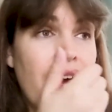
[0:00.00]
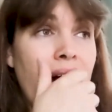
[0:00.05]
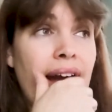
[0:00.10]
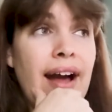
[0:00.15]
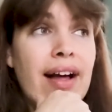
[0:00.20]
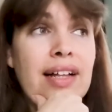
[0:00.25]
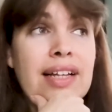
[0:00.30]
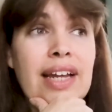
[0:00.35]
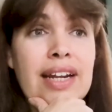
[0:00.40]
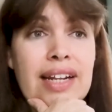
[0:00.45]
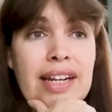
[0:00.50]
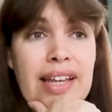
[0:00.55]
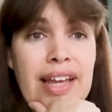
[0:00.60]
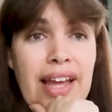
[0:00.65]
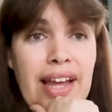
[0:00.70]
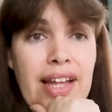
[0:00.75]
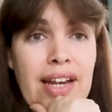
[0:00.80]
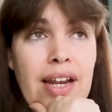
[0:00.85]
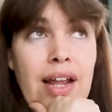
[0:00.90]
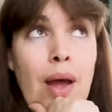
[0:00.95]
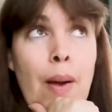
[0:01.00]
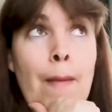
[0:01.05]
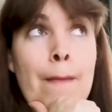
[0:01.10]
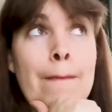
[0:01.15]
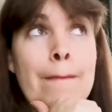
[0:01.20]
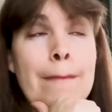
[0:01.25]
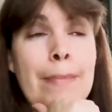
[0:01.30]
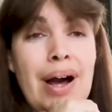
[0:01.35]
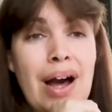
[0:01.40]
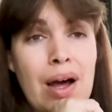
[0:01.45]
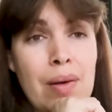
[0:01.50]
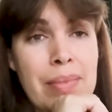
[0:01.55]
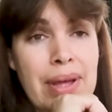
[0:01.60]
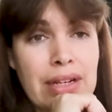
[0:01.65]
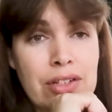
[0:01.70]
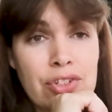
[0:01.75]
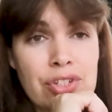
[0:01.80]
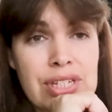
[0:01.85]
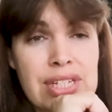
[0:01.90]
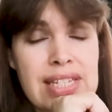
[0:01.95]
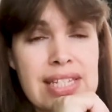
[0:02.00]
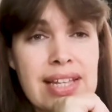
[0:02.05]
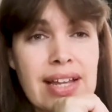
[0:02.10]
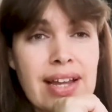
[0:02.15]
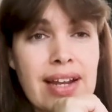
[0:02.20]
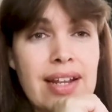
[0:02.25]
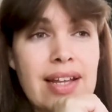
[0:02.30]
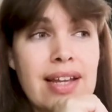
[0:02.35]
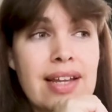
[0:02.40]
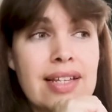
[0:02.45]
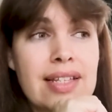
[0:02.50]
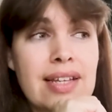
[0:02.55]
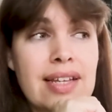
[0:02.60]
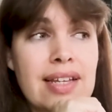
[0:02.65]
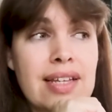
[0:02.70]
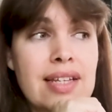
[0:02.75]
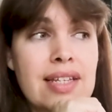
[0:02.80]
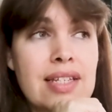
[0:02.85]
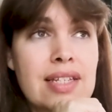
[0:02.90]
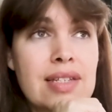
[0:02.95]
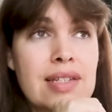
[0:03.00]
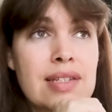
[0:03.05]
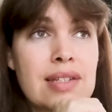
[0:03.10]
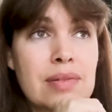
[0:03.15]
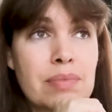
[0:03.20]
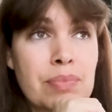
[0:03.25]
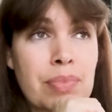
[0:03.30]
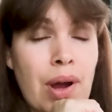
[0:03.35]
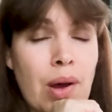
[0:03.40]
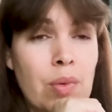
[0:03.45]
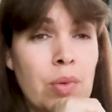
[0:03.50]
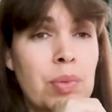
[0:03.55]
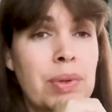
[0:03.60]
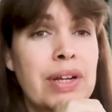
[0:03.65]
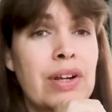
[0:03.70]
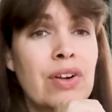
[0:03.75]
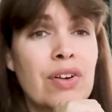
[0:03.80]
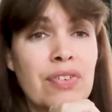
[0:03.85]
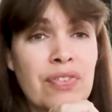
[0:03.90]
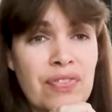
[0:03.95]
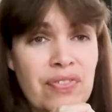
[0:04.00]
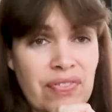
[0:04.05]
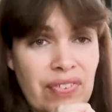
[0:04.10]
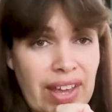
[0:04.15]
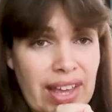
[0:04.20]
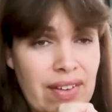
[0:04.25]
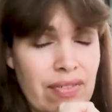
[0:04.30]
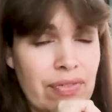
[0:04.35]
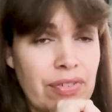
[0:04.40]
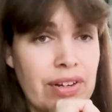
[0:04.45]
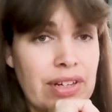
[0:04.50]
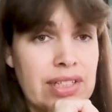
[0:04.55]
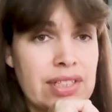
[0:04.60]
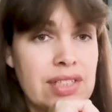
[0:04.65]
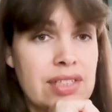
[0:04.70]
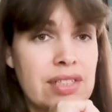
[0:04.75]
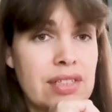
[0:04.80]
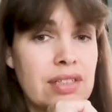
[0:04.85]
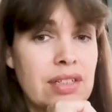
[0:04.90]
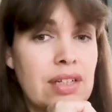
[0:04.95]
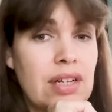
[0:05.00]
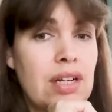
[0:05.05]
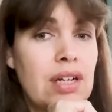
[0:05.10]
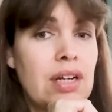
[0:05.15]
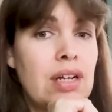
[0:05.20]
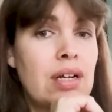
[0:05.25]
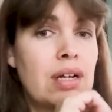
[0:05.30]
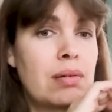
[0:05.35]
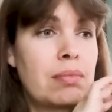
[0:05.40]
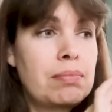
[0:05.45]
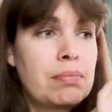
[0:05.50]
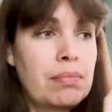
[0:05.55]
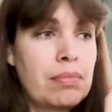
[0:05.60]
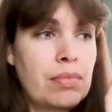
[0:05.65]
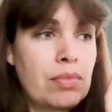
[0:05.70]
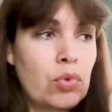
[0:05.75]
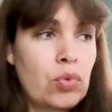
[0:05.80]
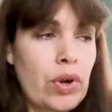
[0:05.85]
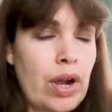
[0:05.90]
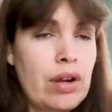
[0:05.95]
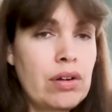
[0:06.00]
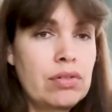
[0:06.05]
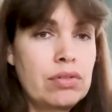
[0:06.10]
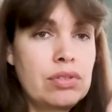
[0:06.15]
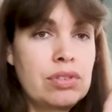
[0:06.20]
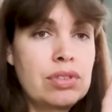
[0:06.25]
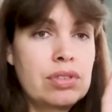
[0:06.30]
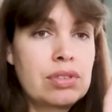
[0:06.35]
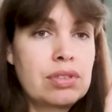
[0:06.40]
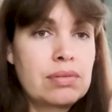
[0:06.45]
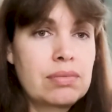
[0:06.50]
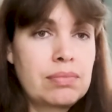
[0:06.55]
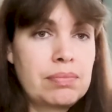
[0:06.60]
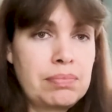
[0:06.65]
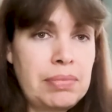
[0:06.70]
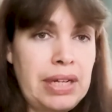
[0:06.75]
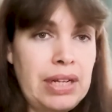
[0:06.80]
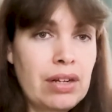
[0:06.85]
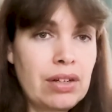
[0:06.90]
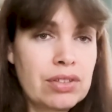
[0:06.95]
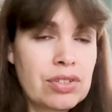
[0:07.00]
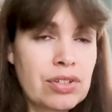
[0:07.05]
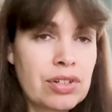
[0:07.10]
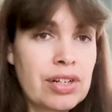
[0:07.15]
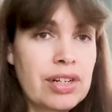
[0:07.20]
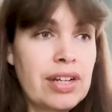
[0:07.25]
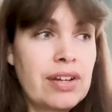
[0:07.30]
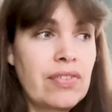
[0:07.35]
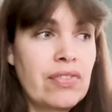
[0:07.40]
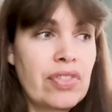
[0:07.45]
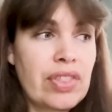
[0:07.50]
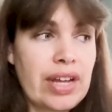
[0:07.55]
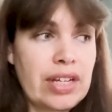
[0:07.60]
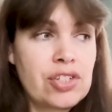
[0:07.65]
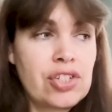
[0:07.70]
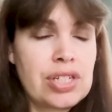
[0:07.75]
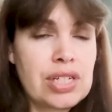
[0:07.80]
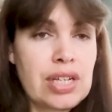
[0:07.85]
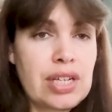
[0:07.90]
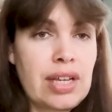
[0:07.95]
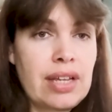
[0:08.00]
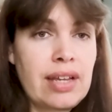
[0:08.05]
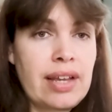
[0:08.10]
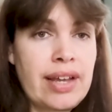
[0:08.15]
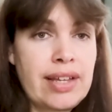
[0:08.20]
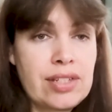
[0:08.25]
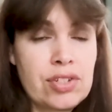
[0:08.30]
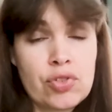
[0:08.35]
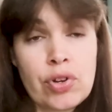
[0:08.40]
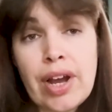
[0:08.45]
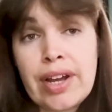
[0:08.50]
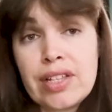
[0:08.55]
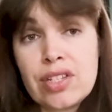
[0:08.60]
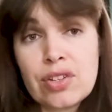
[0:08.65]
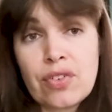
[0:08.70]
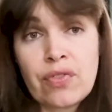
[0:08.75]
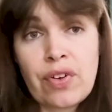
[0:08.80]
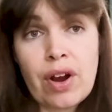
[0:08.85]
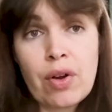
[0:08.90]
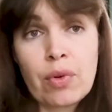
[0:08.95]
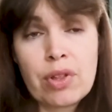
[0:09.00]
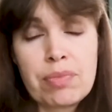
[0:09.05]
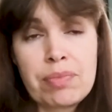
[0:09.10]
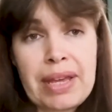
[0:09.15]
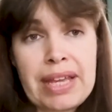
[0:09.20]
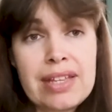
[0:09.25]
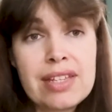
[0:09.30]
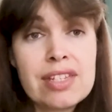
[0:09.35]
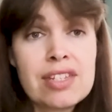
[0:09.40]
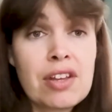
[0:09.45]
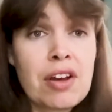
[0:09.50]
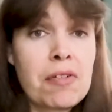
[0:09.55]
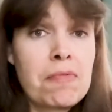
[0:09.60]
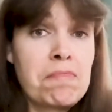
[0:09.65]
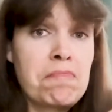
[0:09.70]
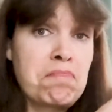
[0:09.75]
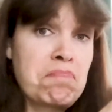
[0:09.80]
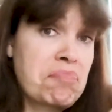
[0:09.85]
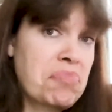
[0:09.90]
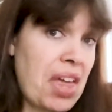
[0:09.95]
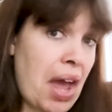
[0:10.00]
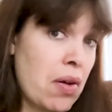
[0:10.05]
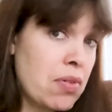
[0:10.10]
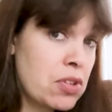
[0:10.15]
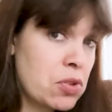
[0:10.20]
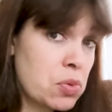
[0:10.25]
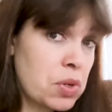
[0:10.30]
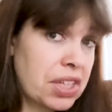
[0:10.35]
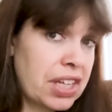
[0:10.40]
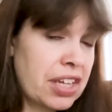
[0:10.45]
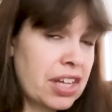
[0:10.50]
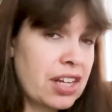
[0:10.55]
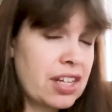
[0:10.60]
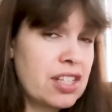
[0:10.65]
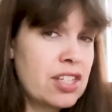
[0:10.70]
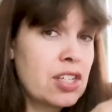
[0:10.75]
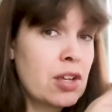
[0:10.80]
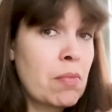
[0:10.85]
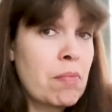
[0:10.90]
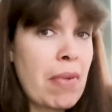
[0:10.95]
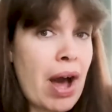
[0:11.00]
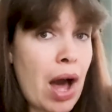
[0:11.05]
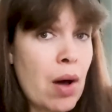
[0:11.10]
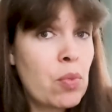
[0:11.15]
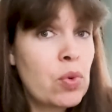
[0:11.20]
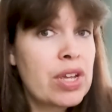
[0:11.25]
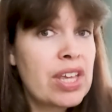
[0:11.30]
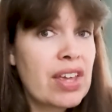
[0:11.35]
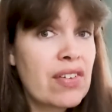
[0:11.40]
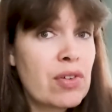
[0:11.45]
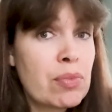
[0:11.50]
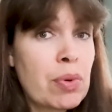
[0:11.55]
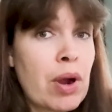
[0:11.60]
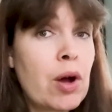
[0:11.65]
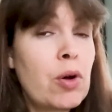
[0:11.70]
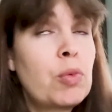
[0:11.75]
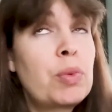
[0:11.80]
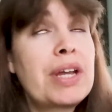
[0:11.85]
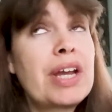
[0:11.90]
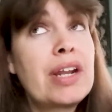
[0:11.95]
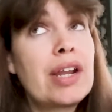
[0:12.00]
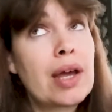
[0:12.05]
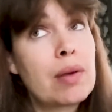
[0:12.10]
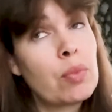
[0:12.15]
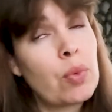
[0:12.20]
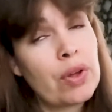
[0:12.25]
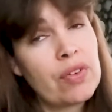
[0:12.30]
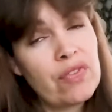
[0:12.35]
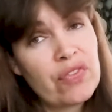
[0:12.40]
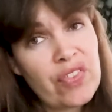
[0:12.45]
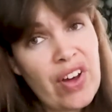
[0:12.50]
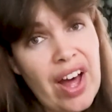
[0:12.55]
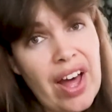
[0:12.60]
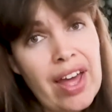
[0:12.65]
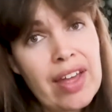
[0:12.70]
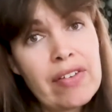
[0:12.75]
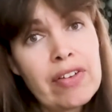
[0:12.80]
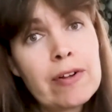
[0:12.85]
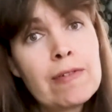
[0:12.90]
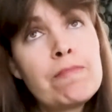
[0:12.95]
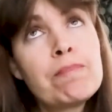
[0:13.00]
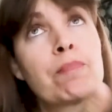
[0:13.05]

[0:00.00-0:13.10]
I'll get it again. Mom actually said it is probably her favorite ground meat alternative that she has tried so far with me, so that was really good. So Mom would give it probably a nine point five.